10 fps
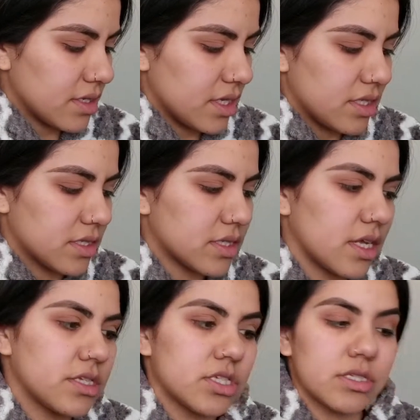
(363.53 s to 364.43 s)
and
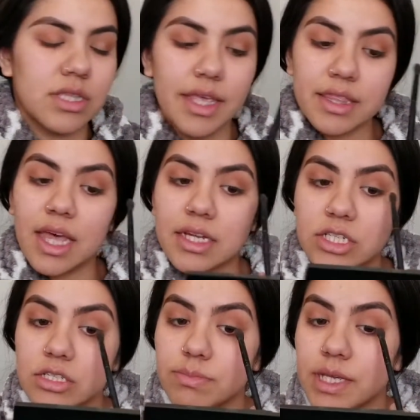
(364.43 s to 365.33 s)
such like that,
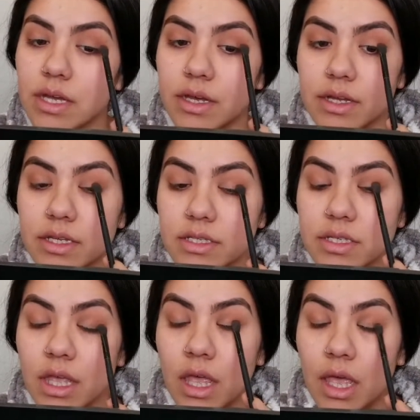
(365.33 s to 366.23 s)
just because
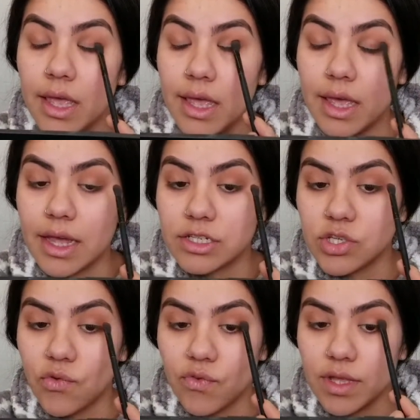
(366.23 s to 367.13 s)
I
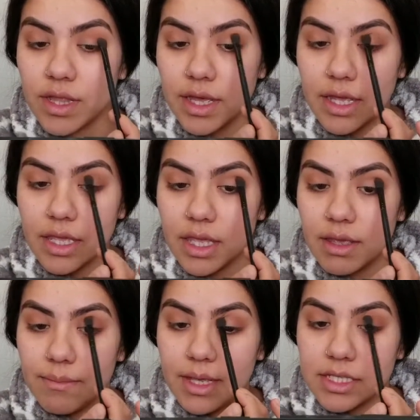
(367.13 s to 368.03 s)
do feel like
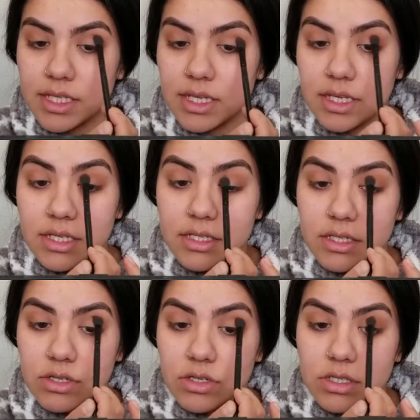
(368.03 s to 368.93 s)
it makes it
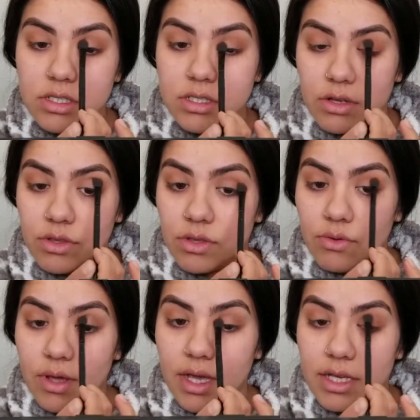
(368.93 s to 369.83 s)
easier to tell you
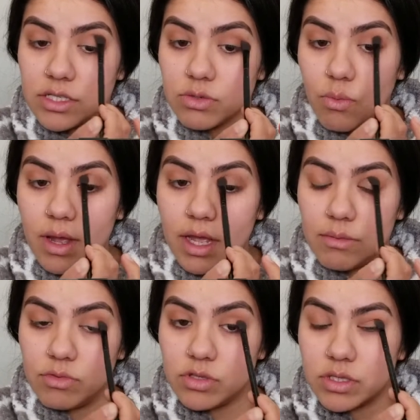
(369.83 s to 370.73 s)
guys what
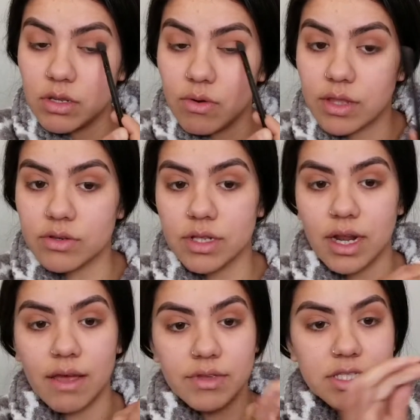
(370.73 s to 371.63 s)
I'm using rather than
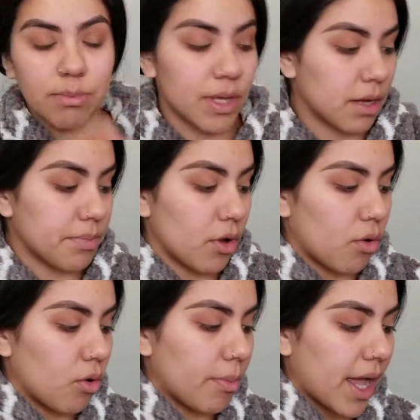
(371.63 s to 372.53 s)
having to pick up the
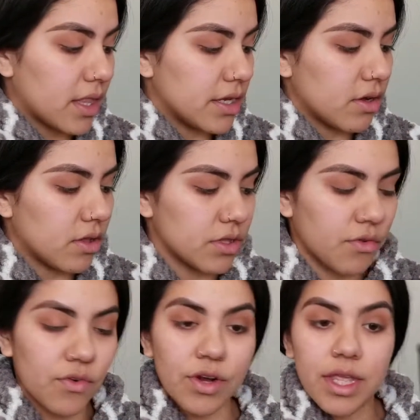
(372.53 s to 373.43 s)
whole palette all
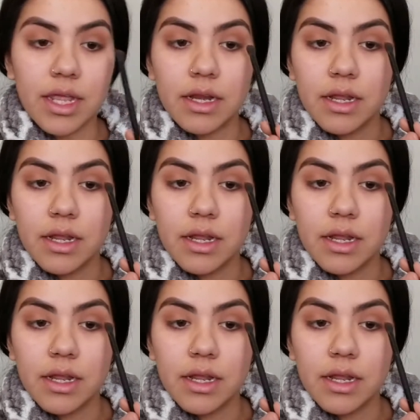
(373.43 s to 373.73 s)
over again.